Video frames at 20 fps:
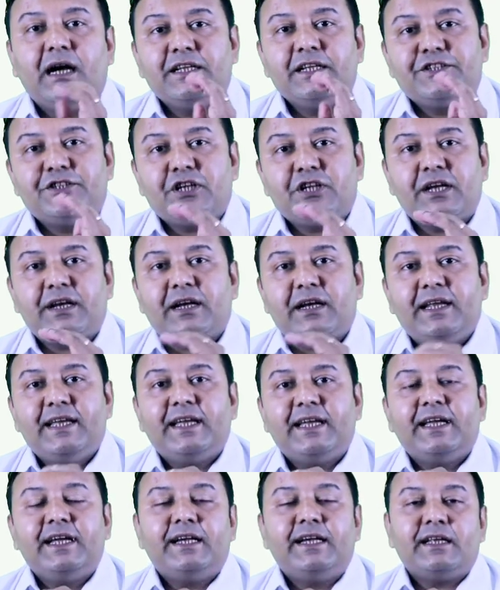
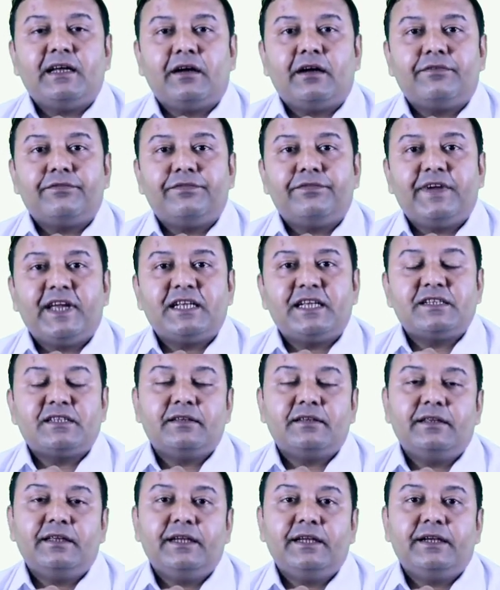Generally it affects
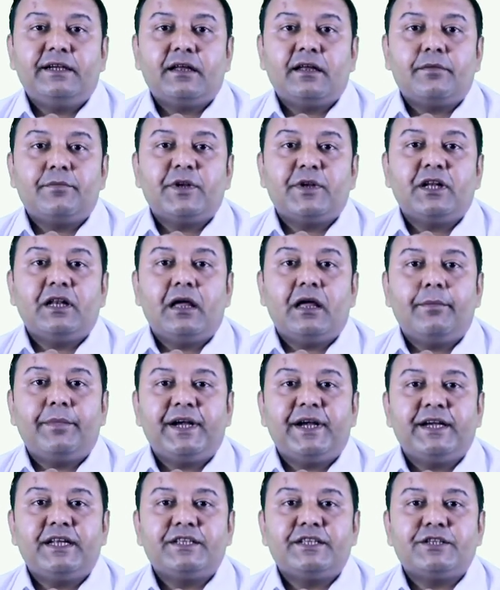the terminal
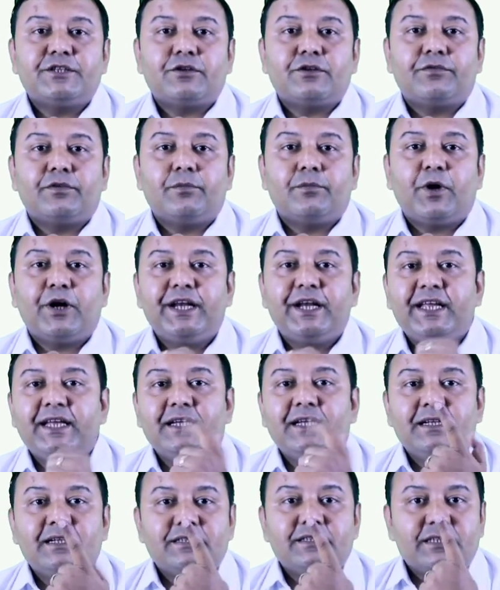appendages of the
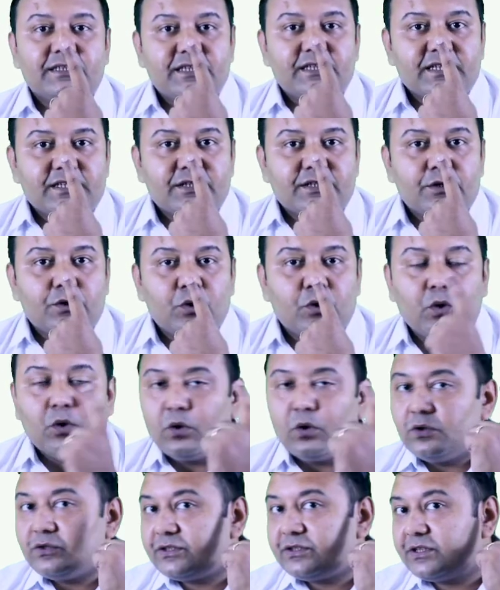body such as the
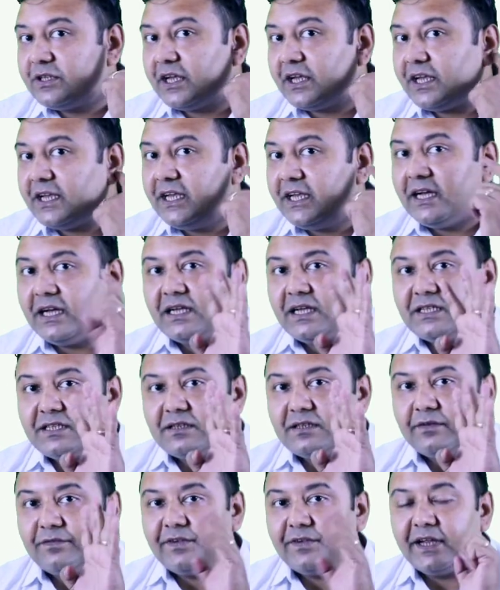nose, the ears,
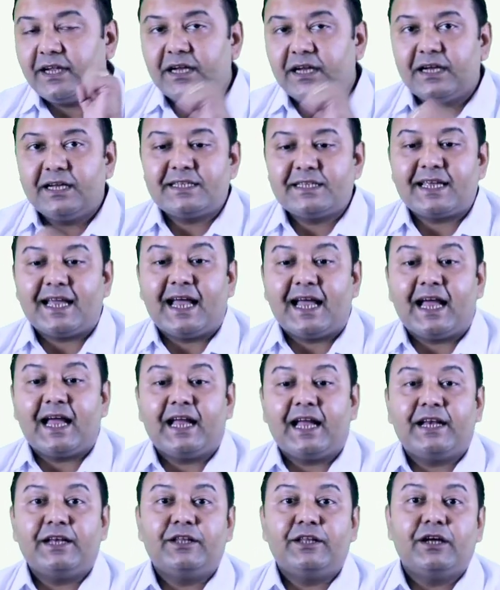the fingers
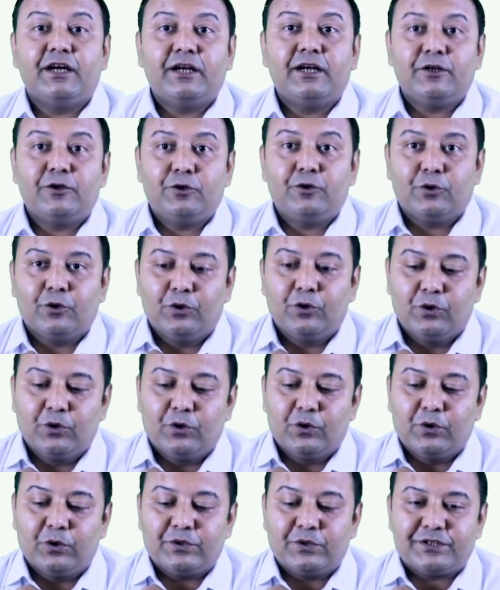and the
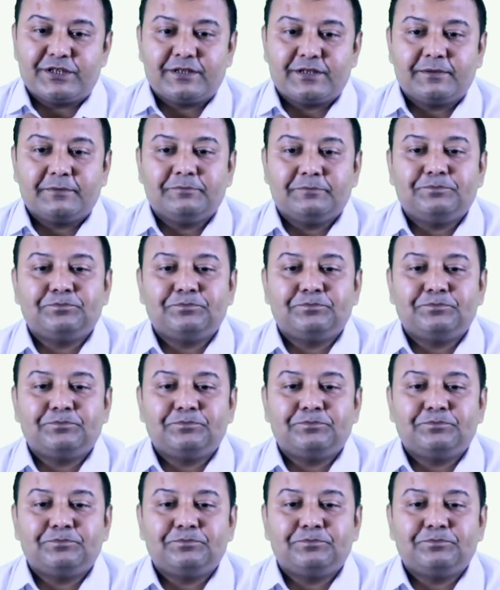toes.